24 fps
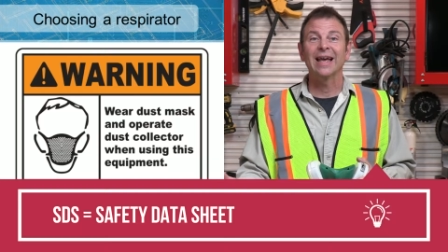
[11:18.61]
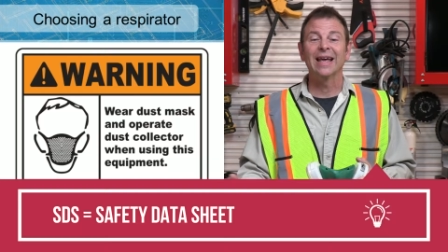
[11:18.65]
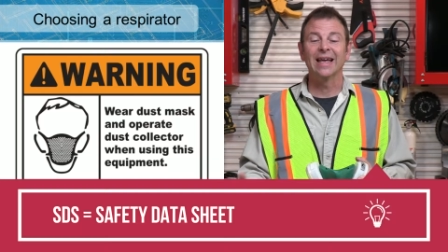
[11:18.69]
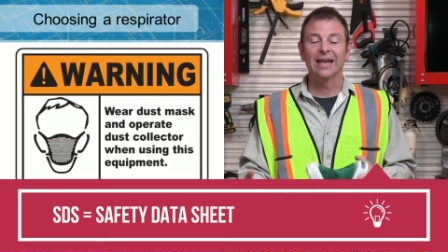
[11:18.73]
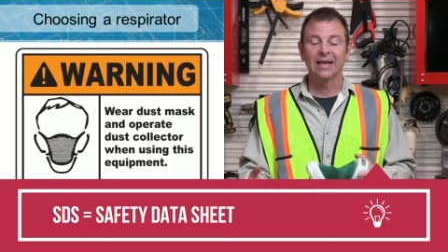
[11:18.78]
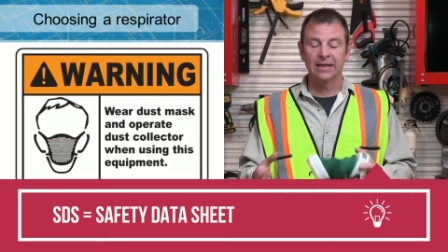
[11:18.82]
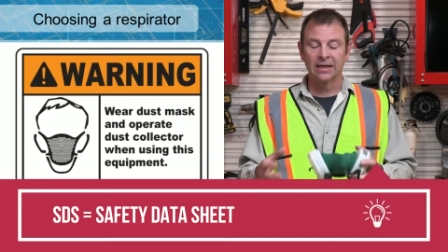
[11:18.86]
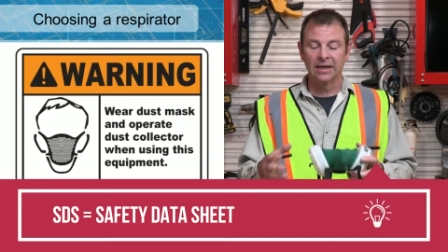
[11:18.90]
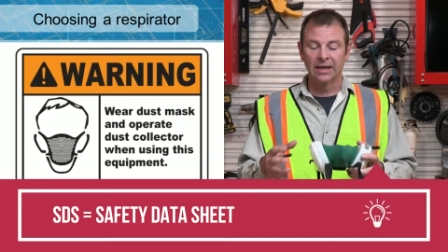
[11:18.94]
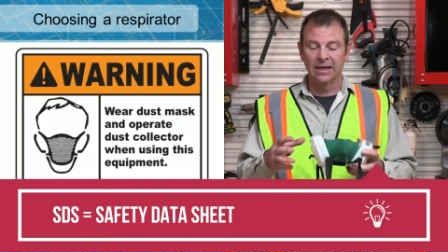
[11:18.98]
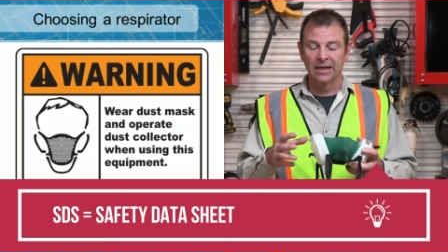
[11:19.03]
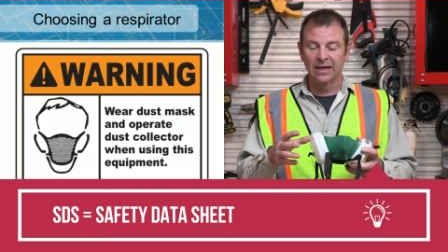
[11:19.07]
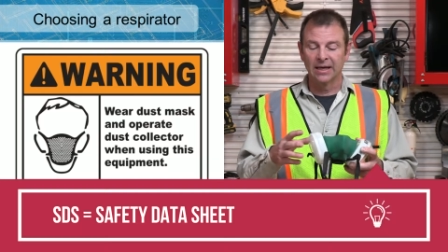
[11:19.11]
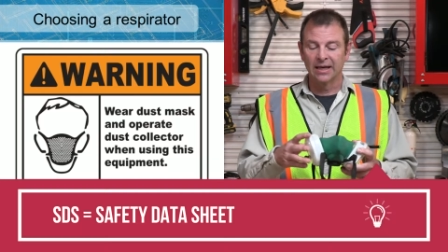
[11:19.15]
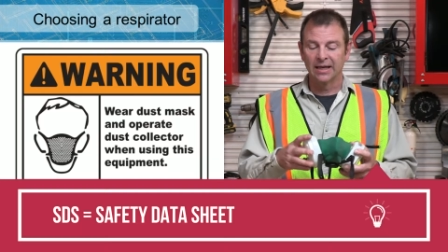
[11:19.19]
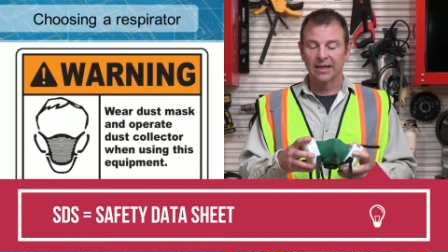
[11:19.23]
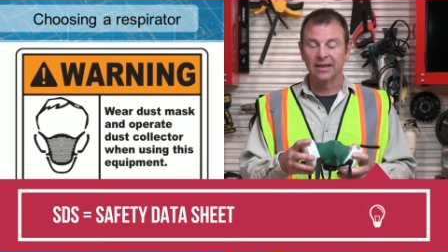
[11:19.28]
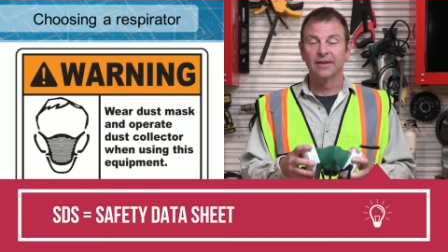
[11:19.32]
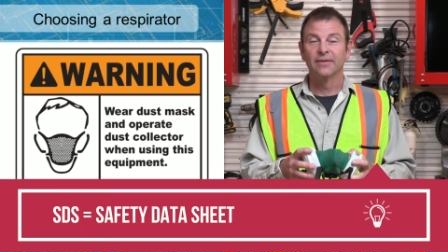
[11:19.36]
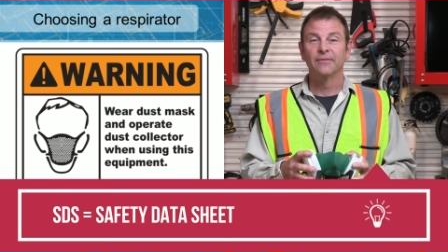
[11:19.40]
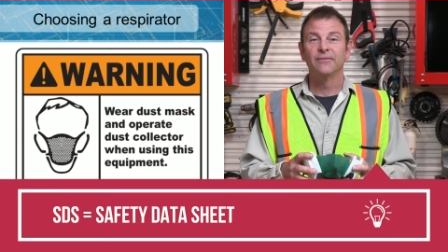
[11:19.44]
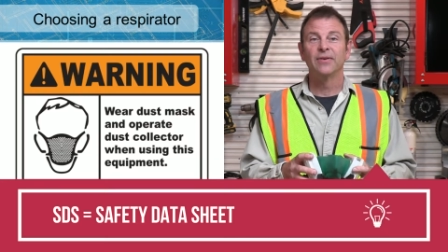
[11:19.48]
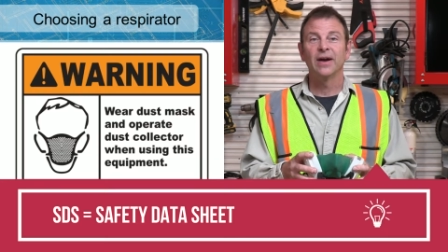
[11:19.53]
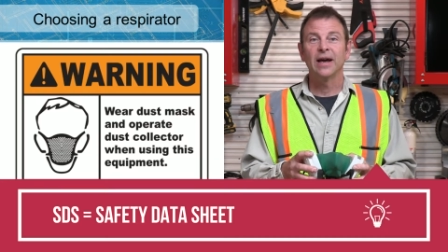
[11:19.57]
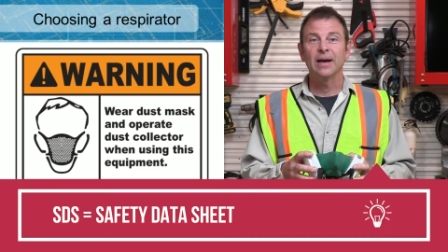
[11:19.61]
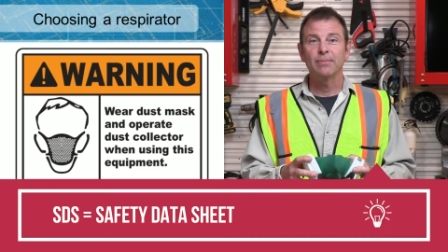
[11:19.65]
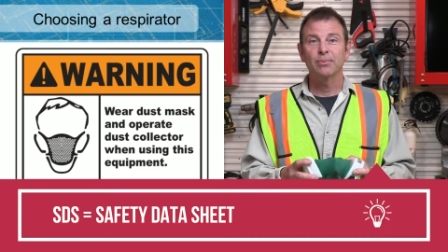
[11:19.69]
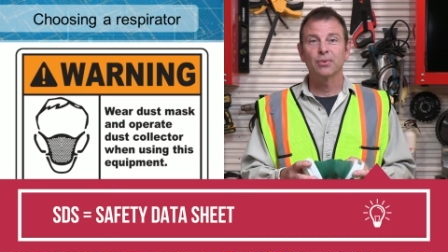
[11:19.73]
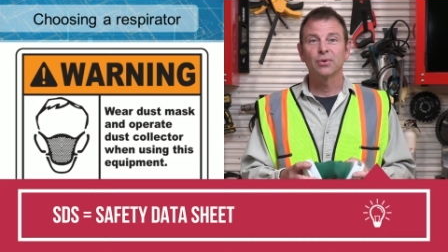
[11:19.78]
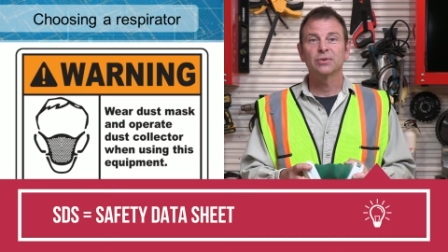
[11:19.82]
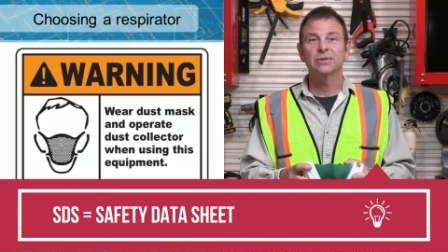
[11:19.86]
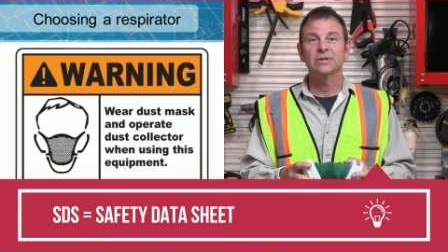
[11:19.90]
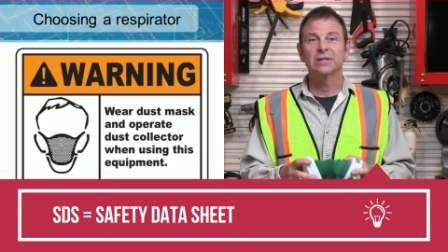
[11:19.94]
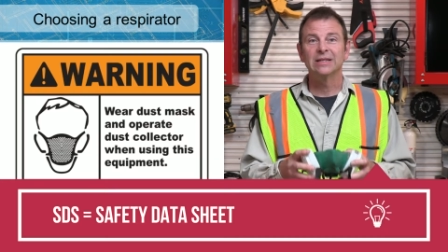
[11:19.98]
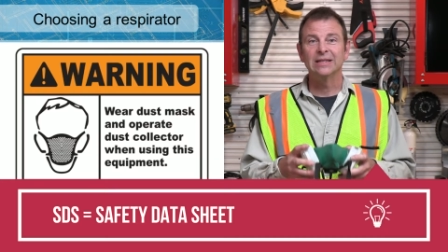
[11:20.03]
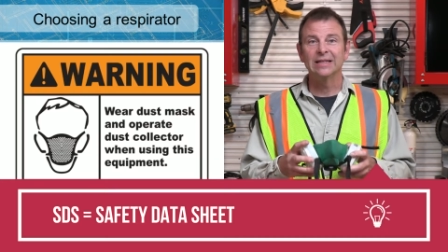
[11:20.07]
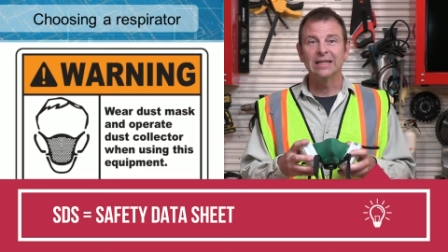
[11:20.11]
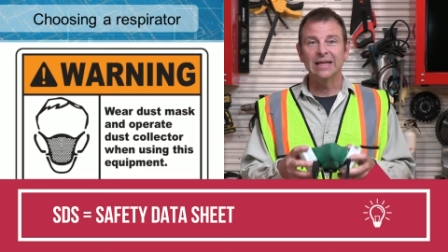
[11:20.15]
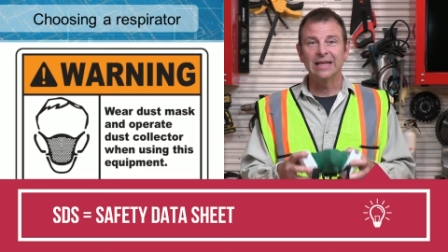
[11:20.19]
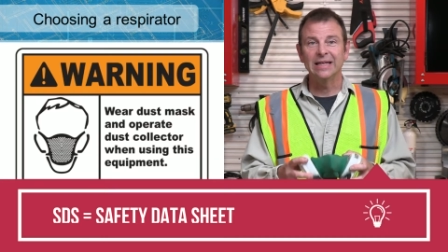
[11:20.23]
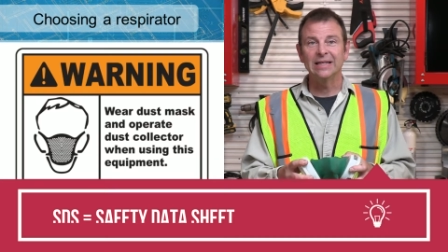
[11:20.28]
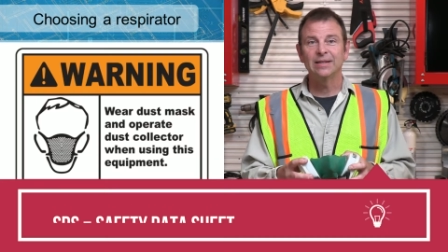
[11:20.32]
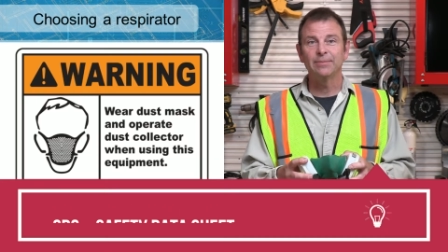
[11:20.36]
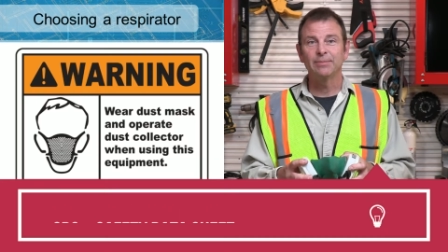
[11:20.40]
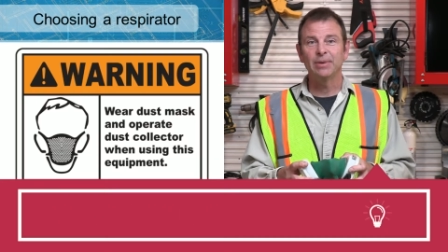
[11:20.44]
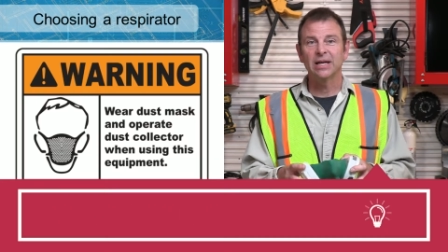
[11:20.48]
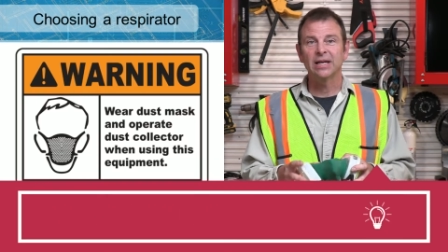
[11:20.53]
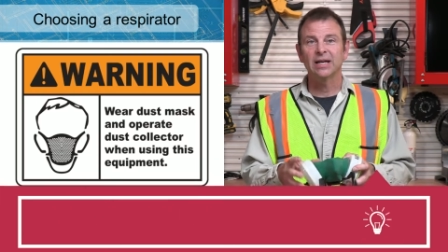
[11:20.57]
and the vapors
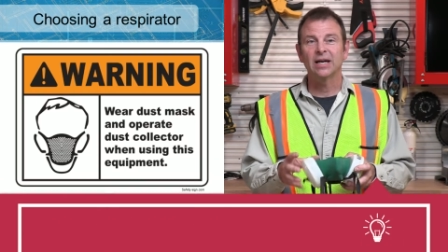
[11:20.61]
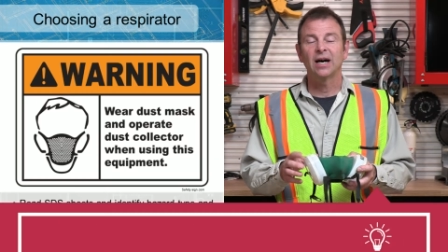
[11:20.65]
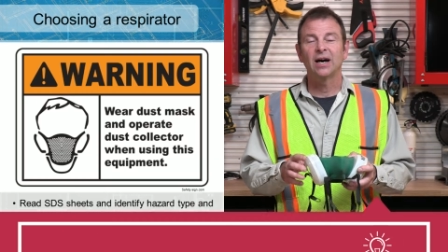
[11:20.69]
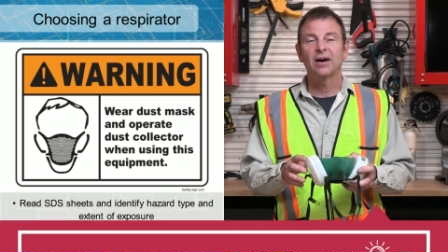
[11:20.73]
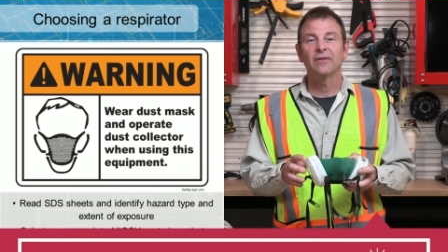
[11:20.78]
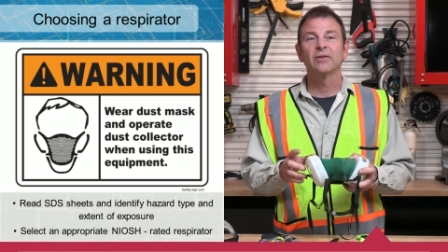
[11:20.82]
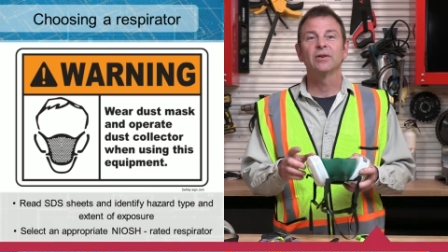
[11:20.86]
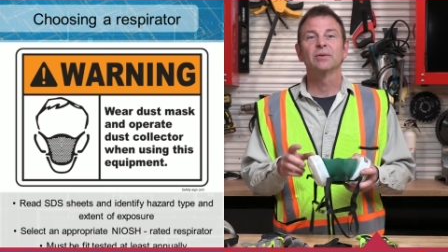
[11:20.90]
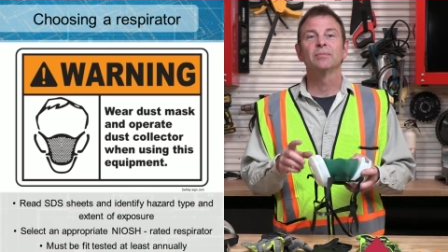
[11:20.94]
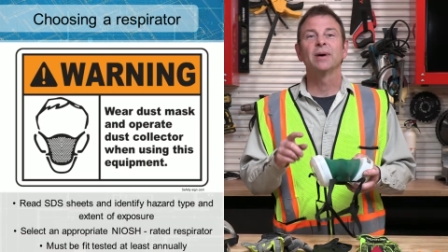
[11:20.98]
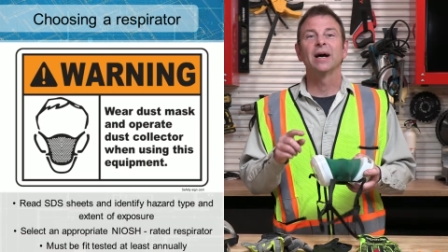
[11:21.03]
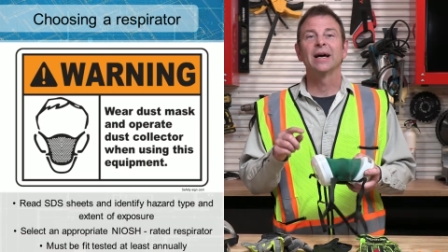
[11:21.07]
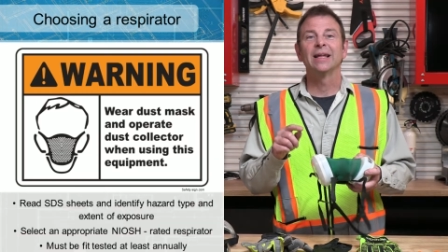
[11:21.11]
need to be covered